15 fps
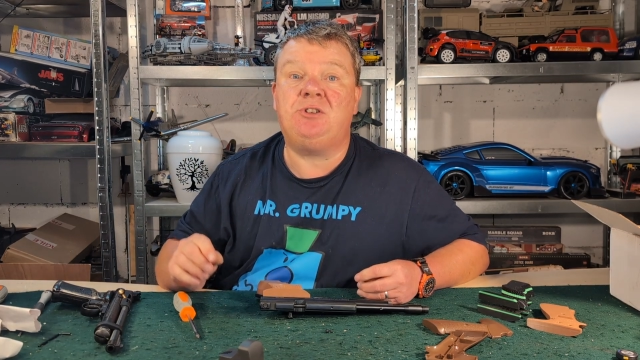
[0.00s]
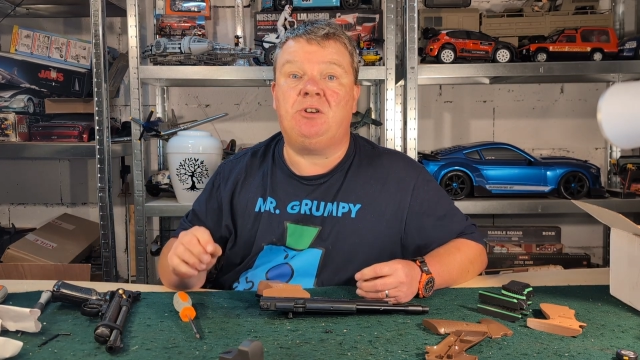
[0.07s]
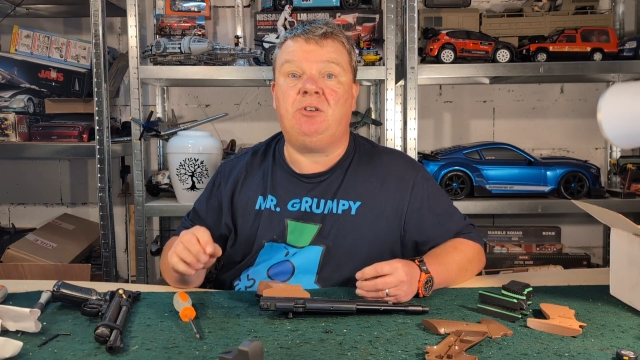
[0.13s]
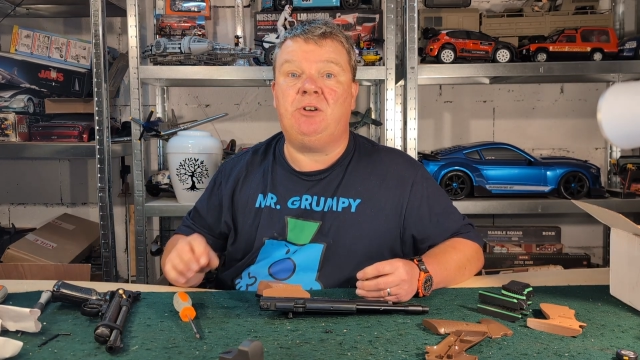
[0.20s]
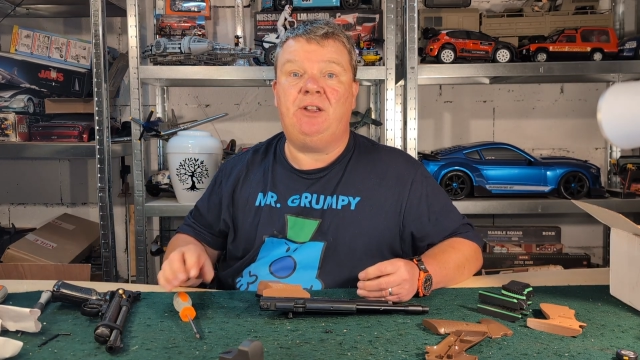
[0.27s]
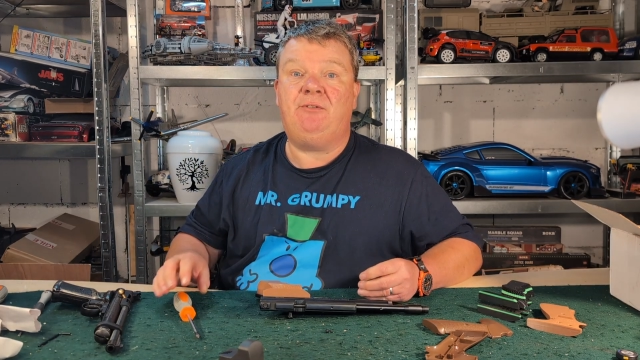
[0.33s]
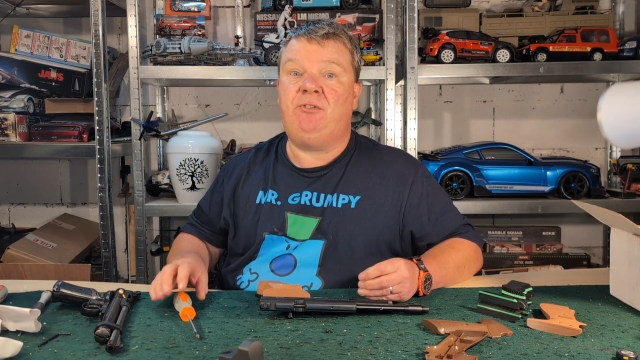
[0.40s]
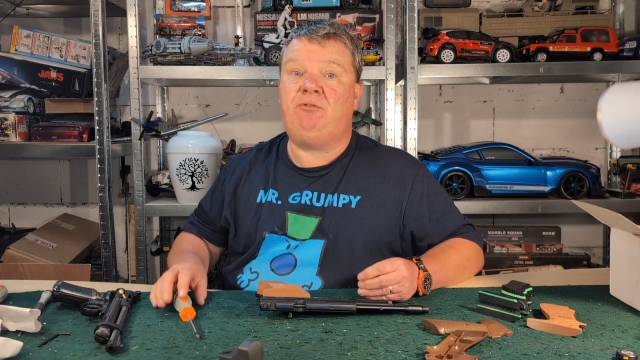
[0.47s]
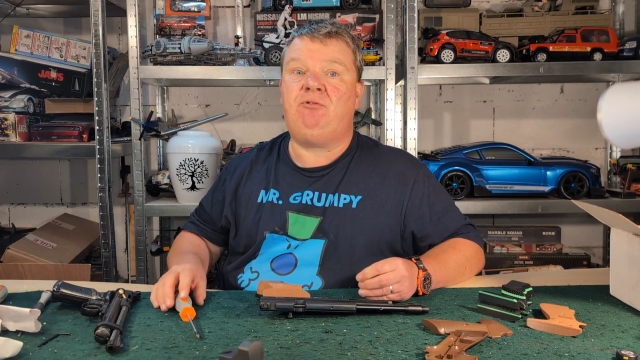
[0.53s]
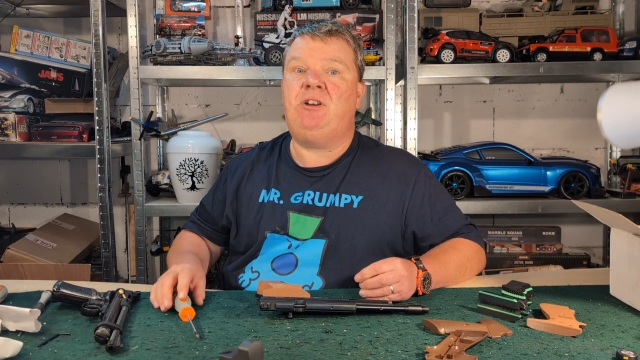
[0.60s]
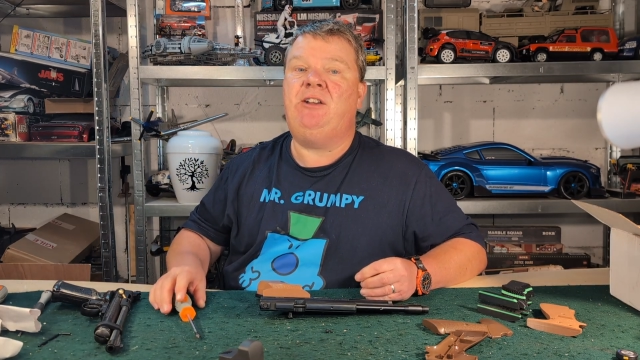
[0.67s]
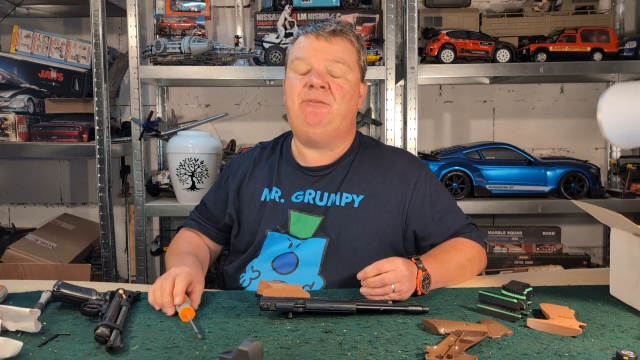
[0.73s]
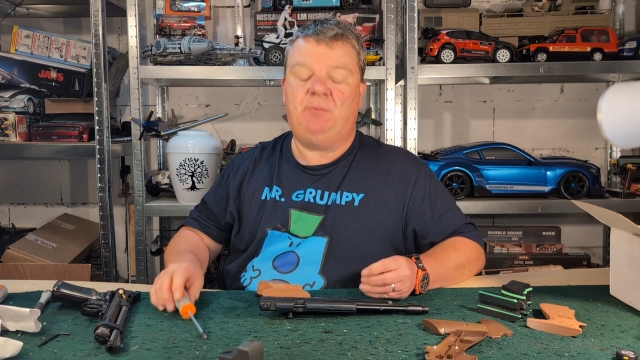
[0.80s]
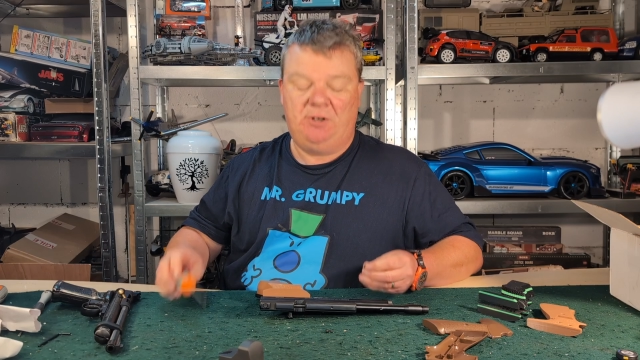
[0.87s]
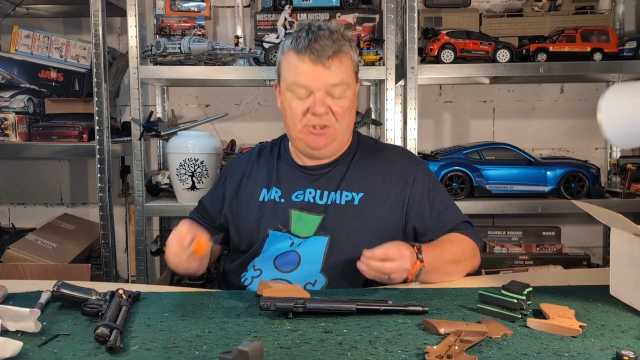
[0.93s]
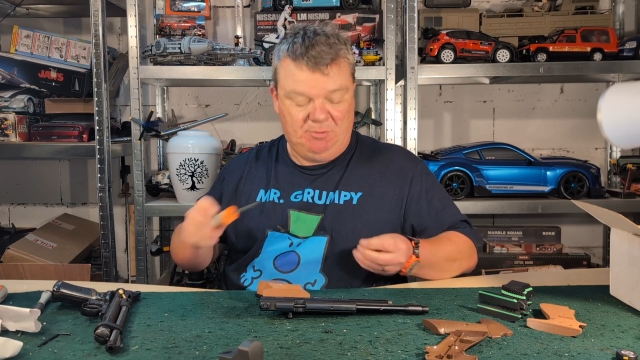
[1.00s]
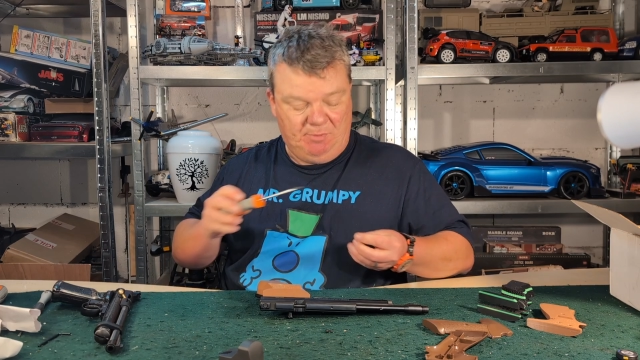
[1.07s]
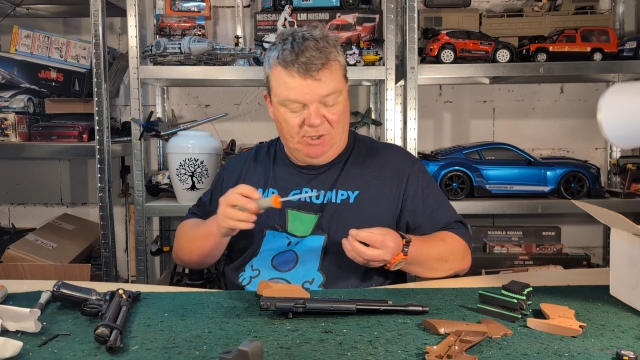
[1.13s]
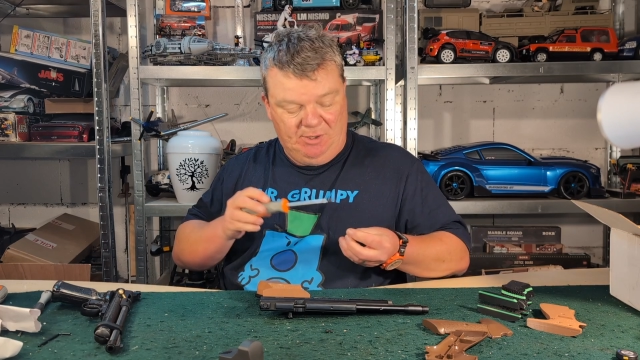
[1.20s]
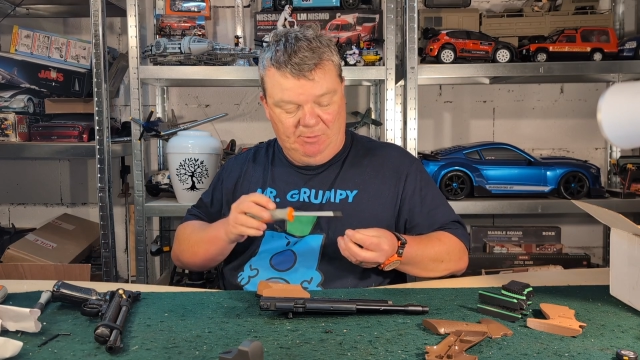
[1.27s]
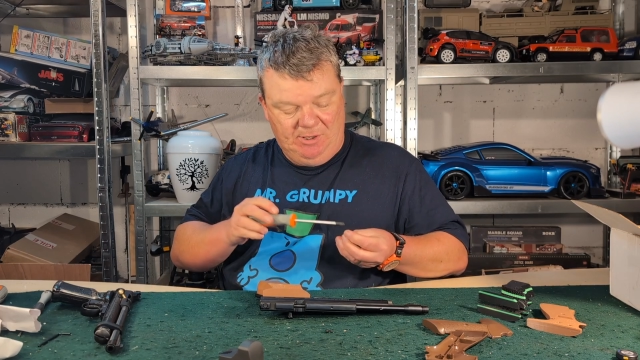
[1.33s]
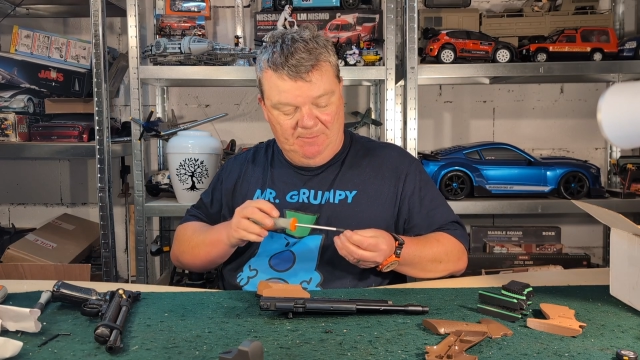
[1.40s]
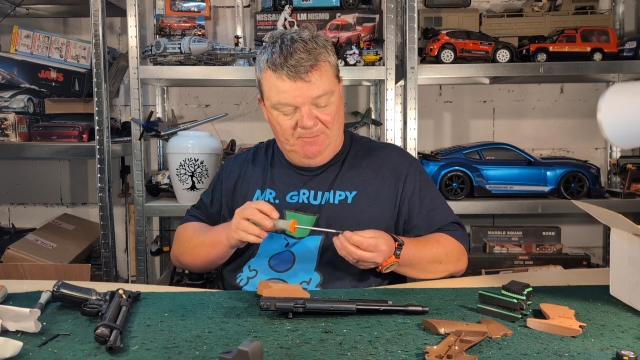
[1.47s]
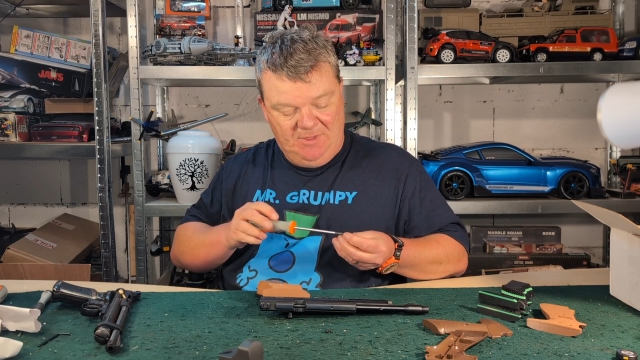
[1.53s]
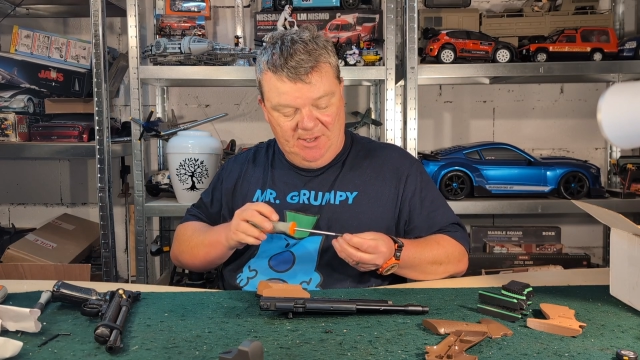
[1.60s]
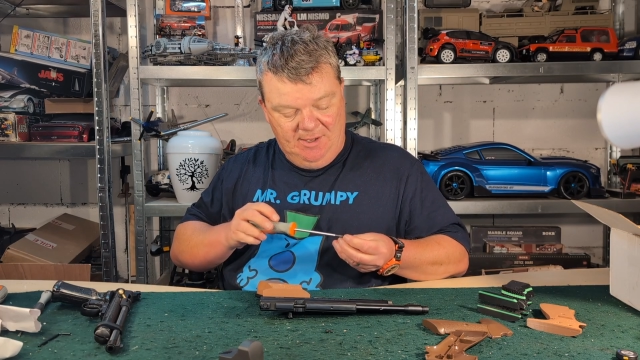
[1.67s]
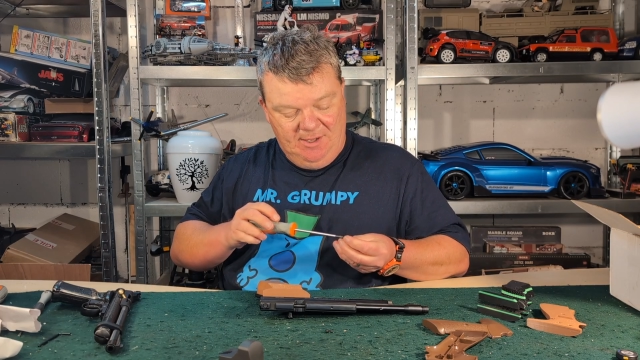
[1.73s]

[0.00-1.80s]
I got it for free, everybody should buy one.